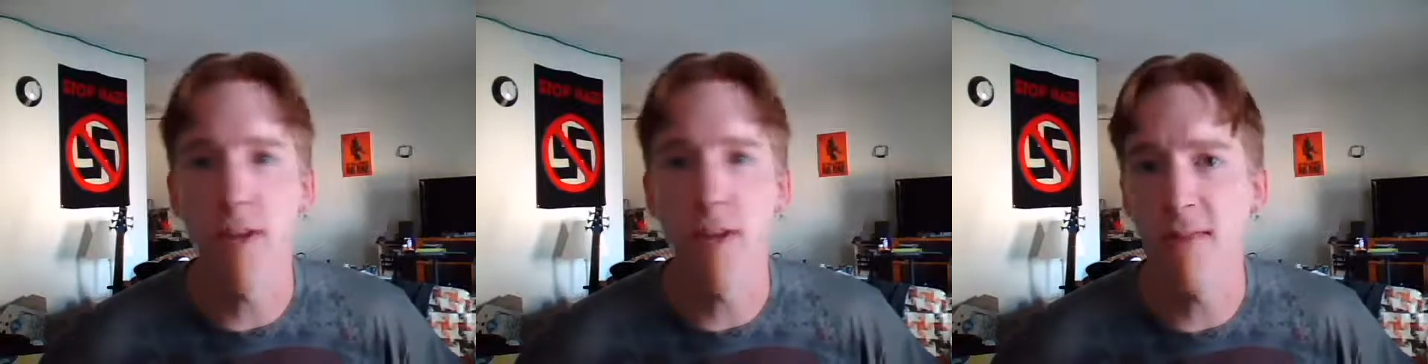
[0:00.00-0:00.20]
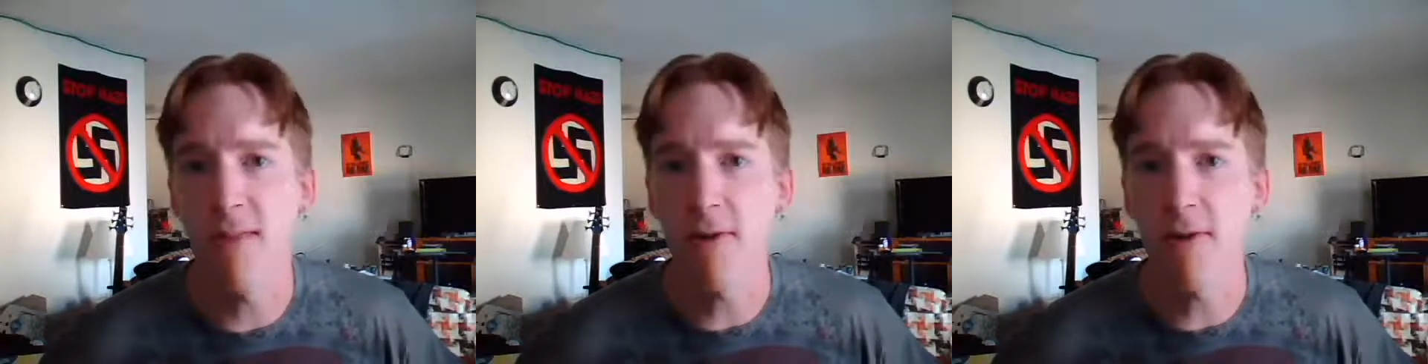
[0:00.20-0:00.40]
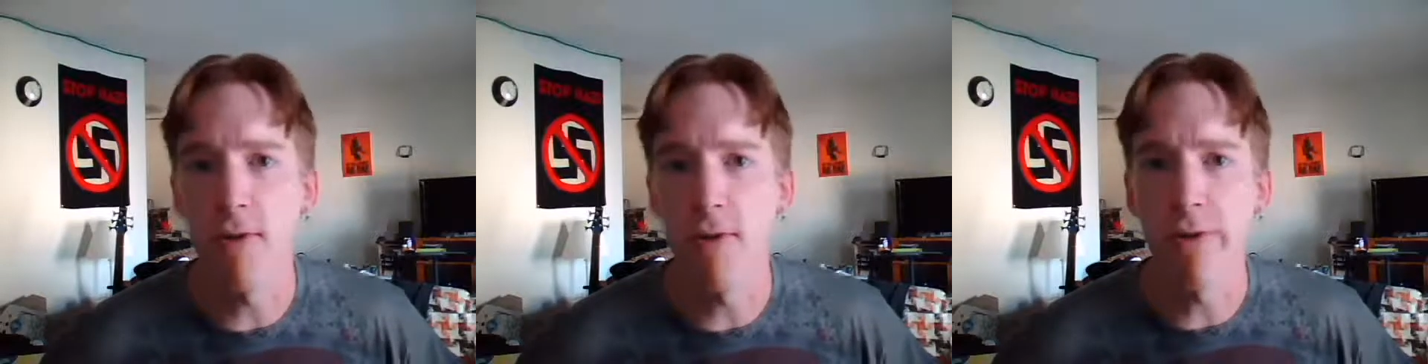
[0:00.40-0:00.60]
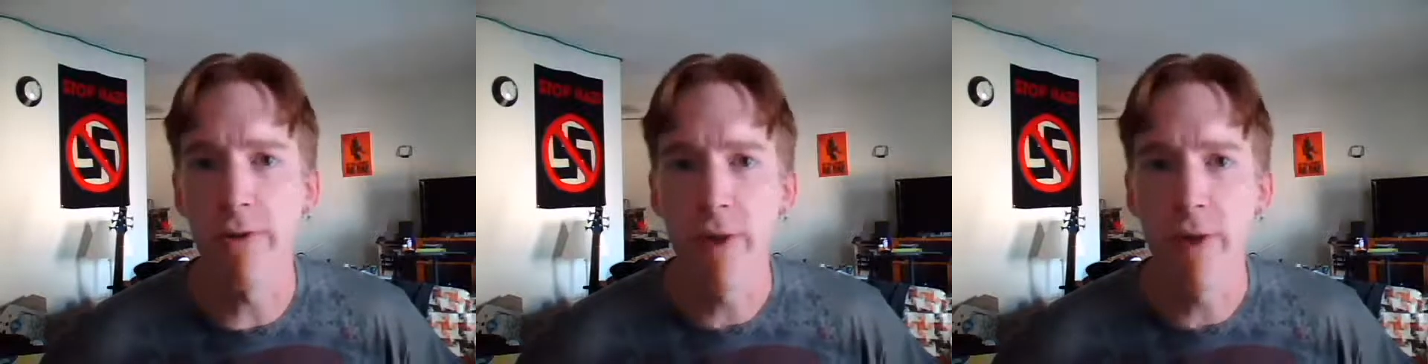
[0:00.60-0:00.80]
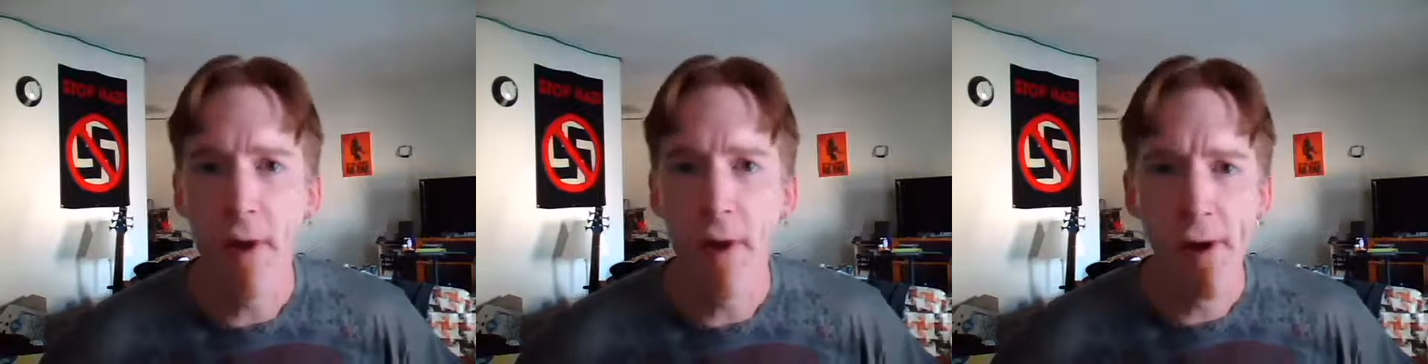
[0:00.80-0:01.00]

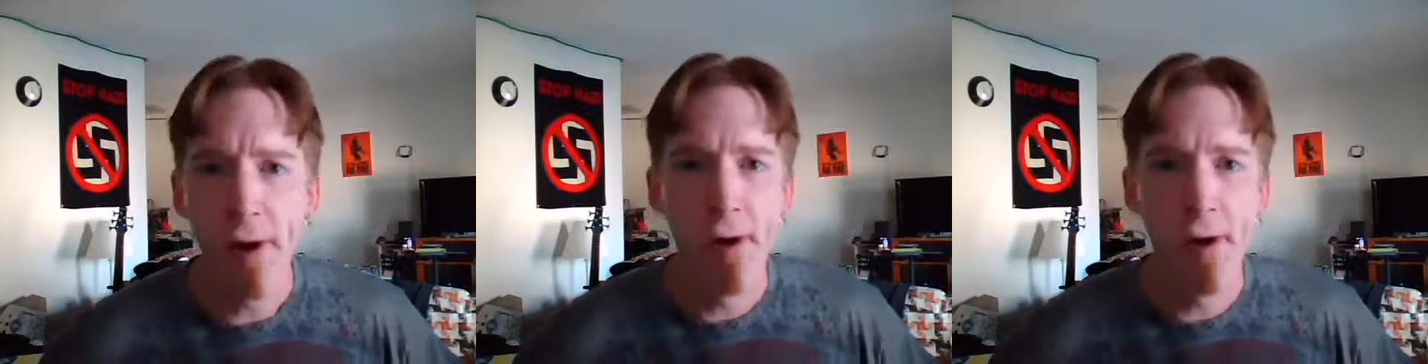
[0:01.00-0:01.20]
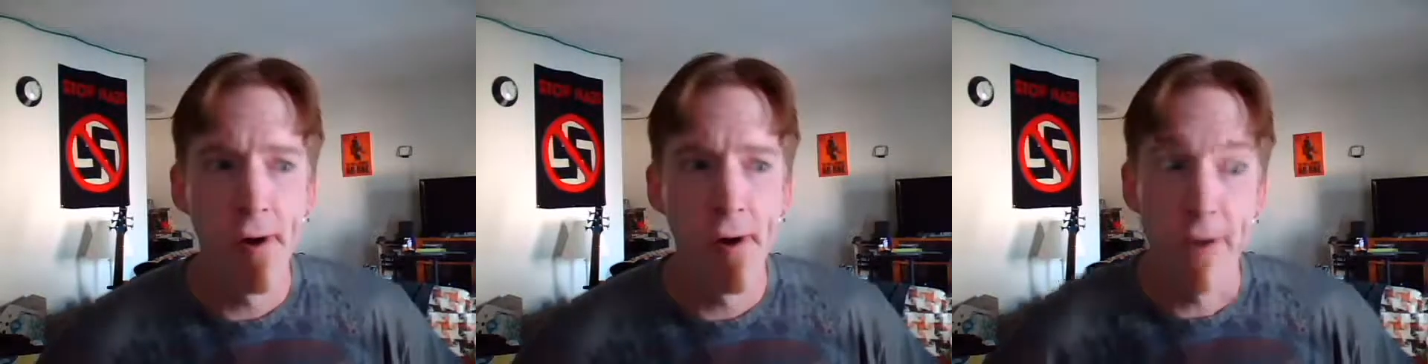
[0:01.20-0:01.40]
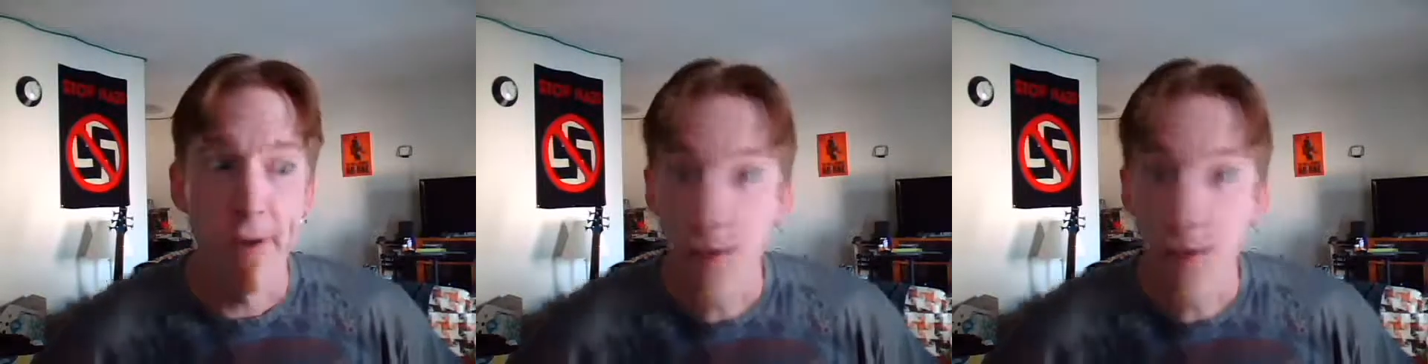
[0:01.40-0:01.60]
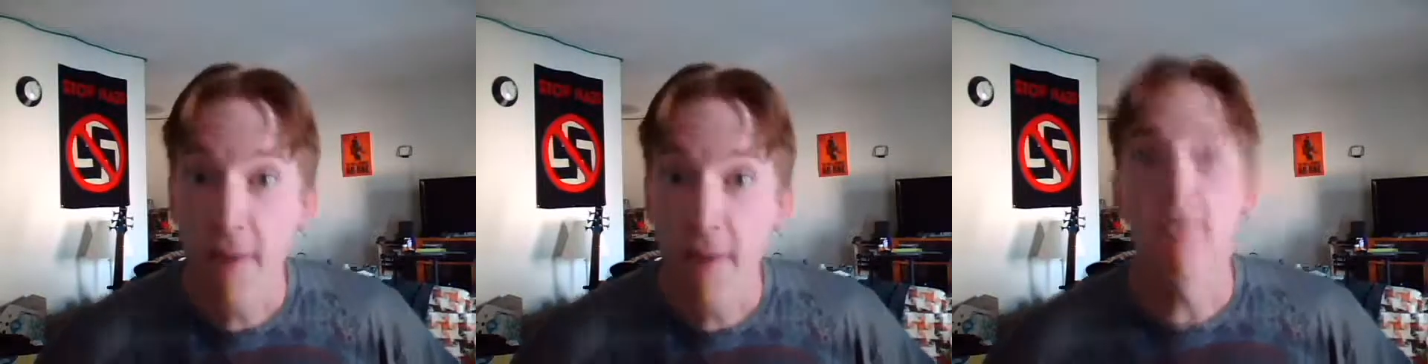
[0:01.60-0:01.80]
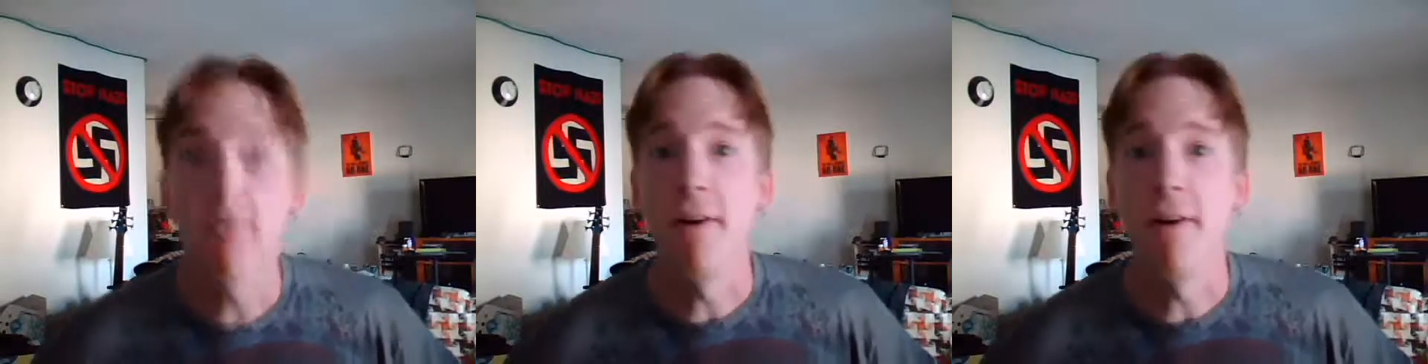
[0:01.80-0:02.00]
chemicals, is
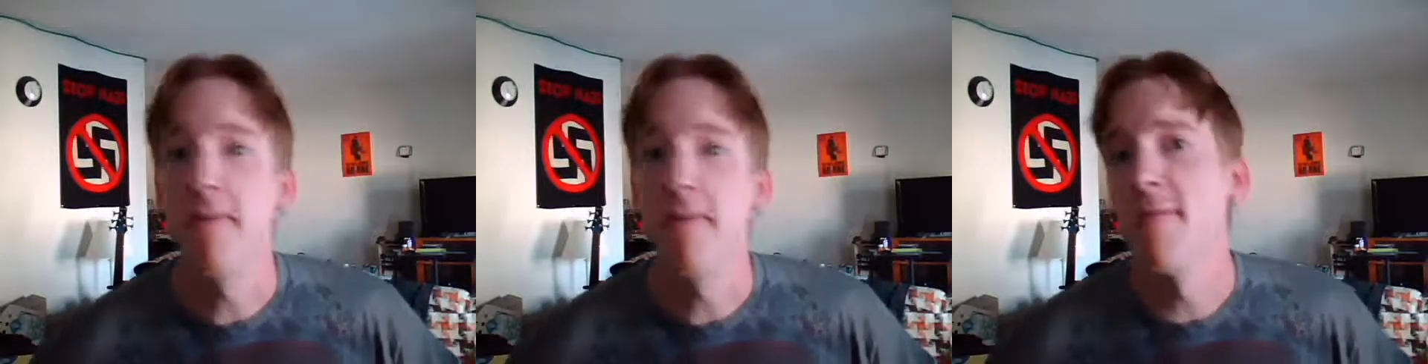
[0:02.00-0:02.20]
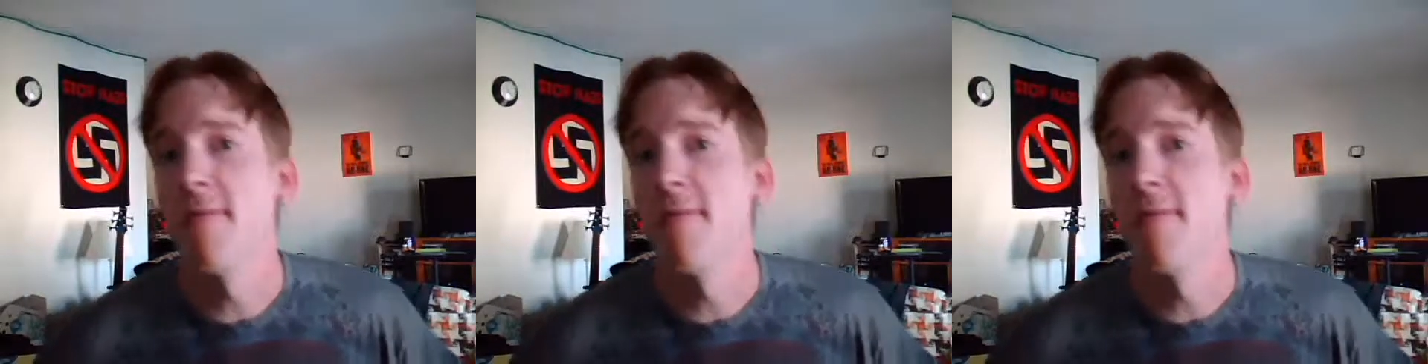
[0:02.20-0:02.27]
different.